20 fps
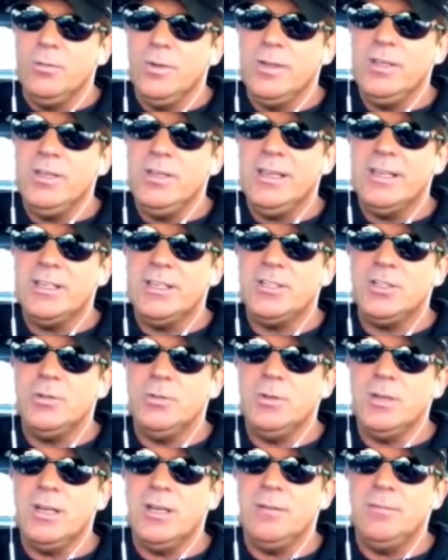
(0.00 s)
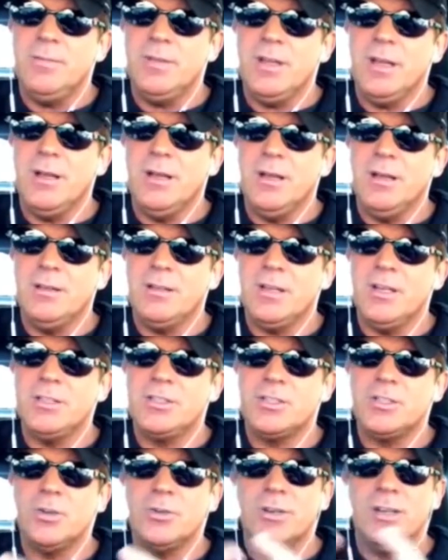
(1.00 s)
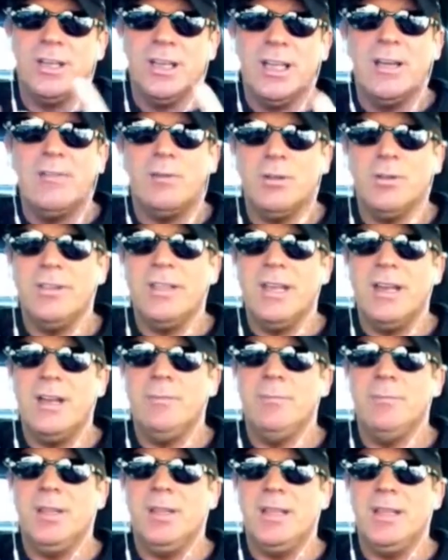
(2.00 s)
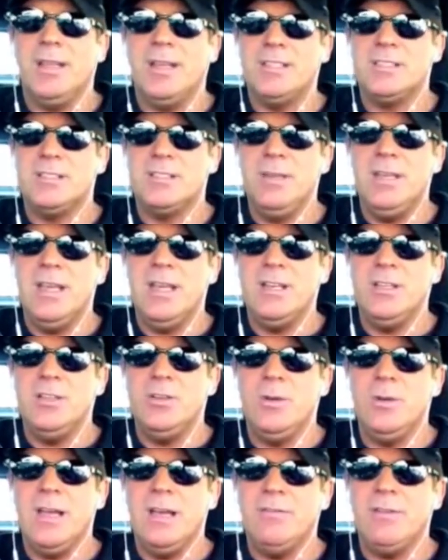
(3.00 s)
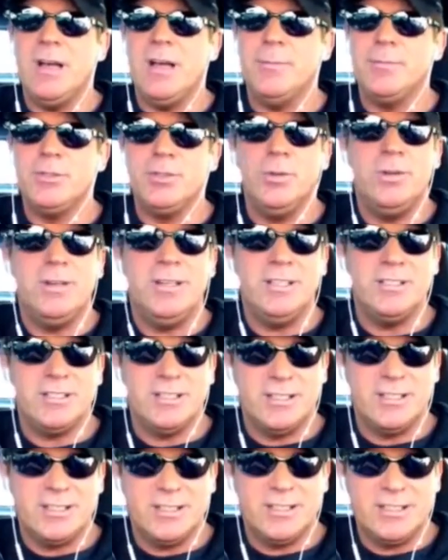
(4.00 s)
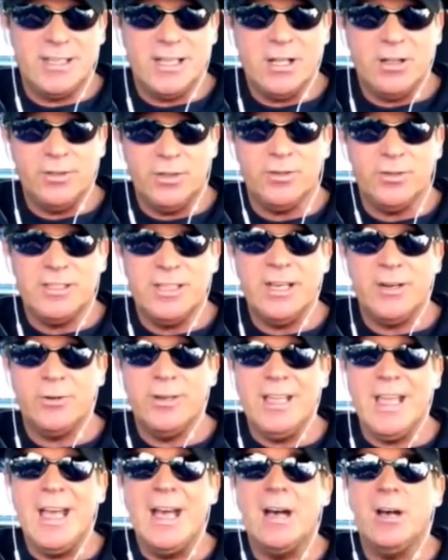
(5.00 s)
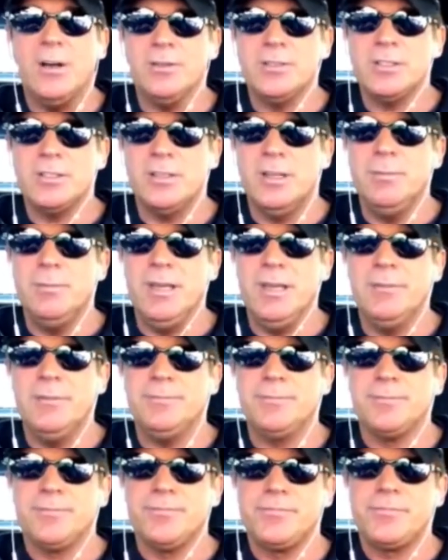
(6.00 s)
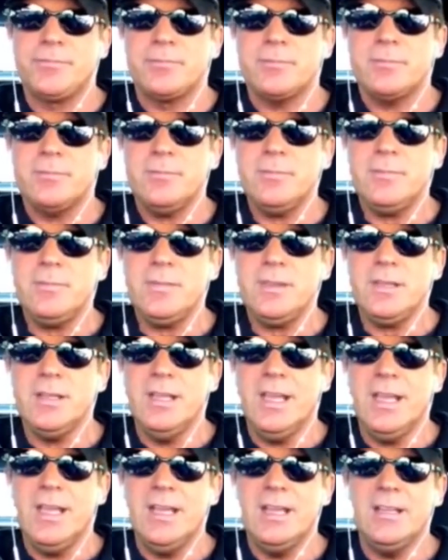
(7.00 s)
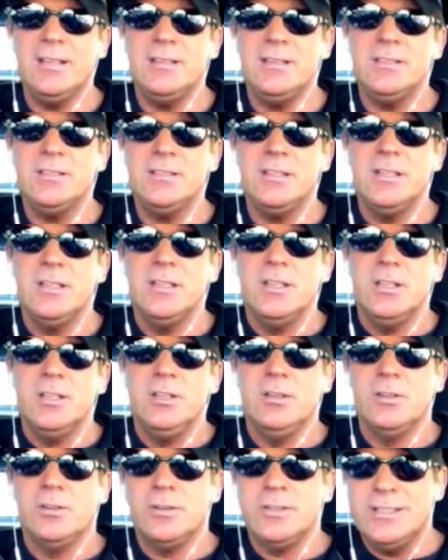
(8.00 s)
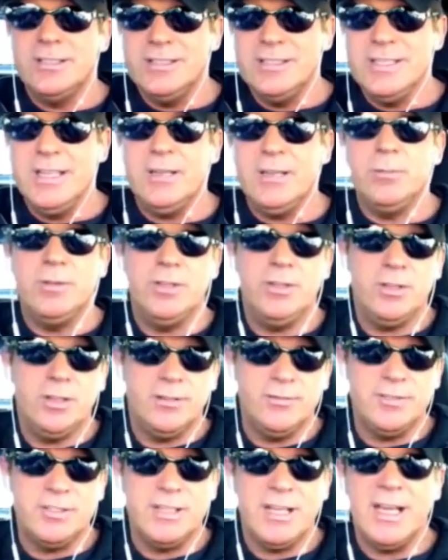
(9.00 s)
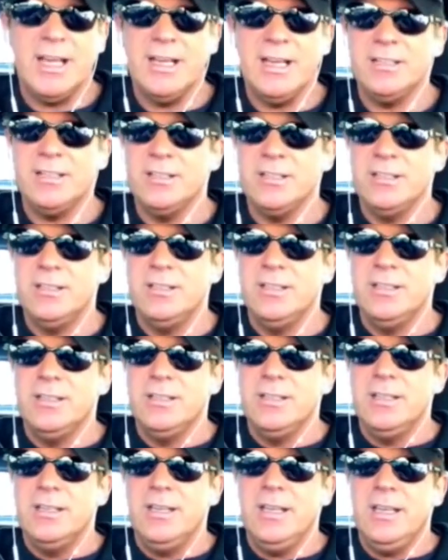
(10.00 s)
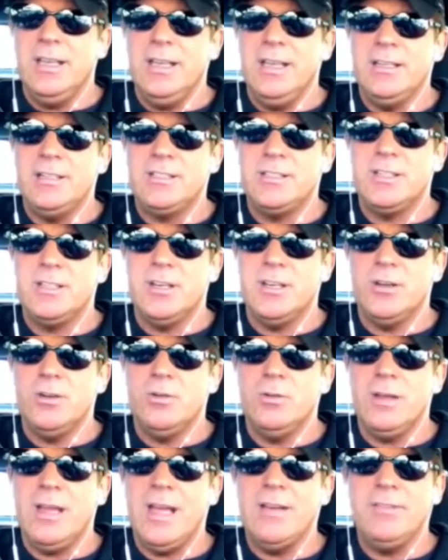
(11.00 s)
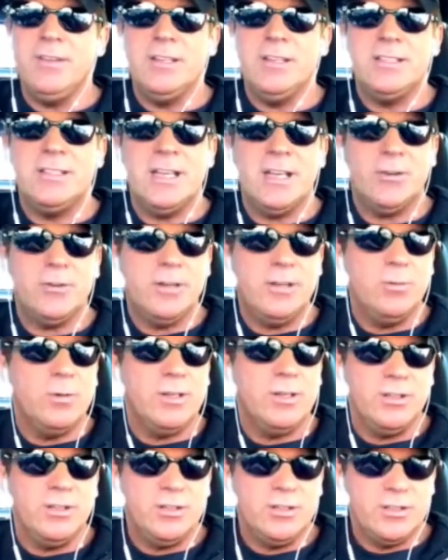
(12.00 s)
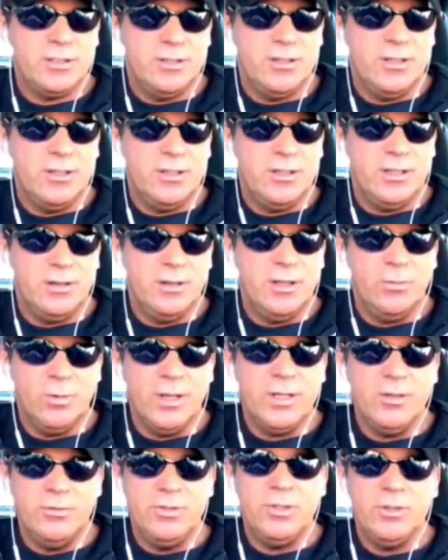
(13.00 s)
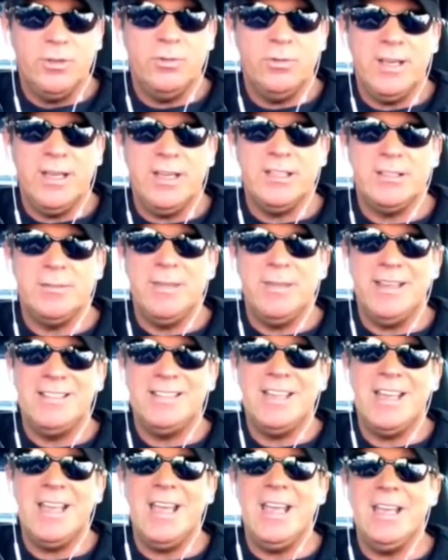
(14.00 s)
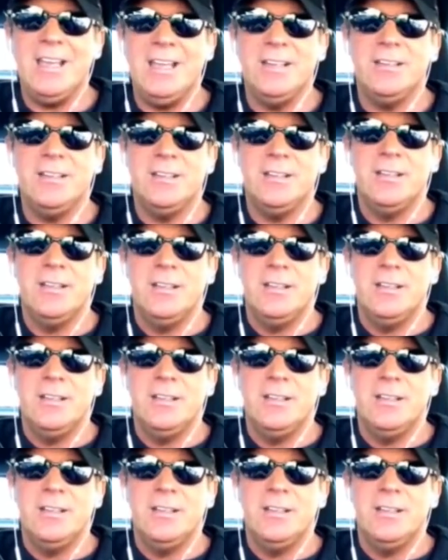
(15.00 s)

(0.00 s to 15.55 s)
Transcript: when you get to a certain level that I'm blessed to be at, you have opportunities to sell your integrity out a bit, and you learn to zig when you could have zagged. And so having integrity in what you do, and to maintain